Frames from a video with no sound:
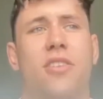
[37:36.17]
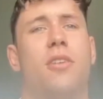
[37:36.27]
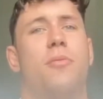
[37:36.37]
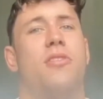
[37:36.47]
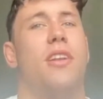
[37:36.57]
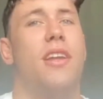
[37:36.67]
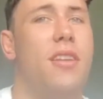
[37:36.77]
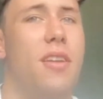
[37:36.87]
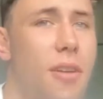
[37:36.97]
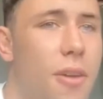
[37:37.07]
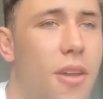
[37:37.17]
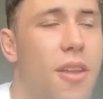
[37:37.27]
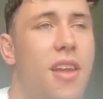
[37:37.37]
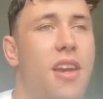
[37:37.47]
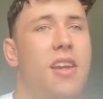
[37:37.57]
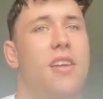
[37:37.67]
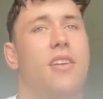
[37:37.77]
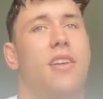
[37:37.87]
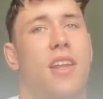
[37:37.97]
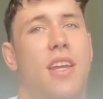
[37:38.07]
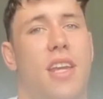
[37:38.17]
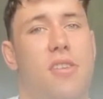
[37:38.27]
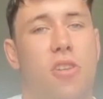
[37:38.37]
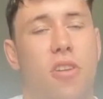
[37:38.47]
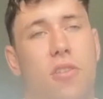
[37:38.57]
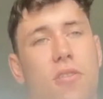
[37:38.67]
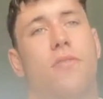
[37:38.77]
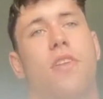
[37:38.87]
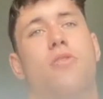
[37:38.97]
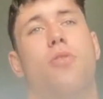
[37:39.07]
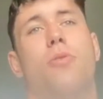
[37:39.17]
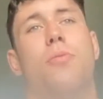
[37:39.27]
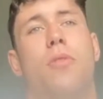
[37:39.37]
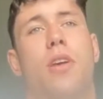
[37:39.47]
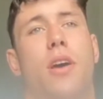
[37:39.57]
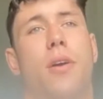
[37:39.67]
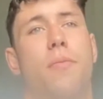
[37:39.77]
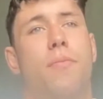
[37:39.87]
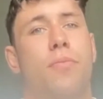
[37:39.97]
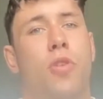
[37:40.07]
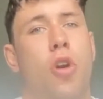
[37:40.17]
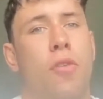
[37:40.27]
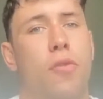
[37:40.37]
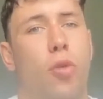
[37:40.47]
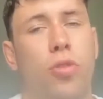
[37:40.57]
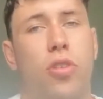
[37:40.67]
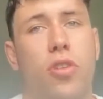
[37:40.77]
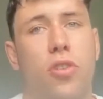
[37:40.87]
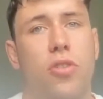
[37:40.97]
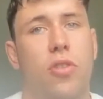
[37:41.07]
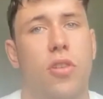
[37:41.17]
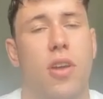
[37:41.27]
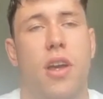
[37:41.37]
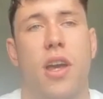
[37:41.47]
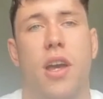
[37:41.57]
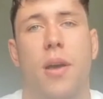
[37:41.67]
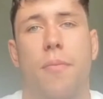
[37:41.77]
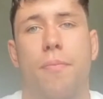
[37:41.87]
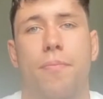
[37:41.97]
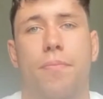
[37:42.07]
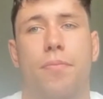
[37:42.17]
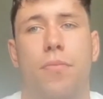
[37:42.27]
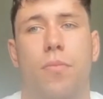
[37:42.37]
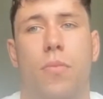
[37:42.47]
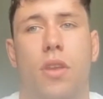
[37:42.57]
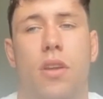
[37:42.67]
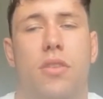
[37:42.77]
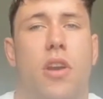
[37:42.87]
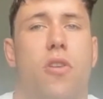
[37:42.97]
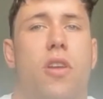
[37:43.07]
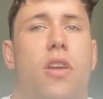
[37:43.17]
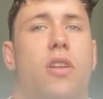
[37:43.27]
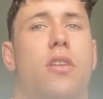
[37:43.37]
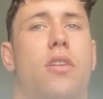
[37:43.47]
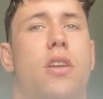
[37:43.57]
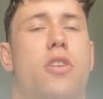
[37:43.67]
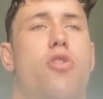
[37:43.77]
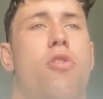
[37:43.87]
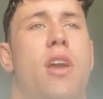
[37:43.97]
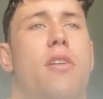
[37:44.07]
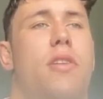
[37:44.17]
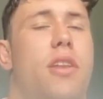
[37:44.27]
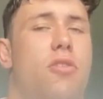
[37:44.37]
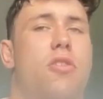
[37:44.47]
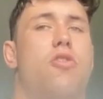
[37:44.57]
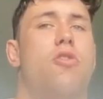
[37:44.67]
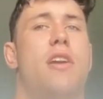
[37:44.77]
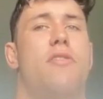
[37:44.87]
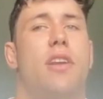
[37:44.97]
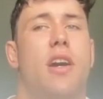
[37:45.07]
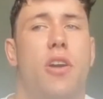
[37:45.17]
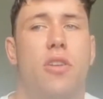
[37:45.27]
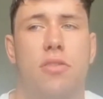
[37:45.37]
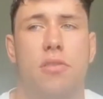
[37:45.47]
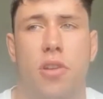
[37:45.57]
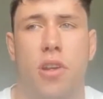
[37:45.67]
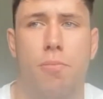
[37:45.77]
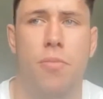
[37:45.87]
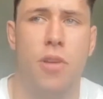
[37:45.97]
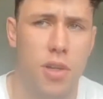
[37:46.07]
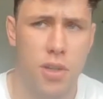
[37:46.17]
it's 100%. Like I think he's got his own coffee roasters down in New Haven. Like there's a New Haven guy who does it for him,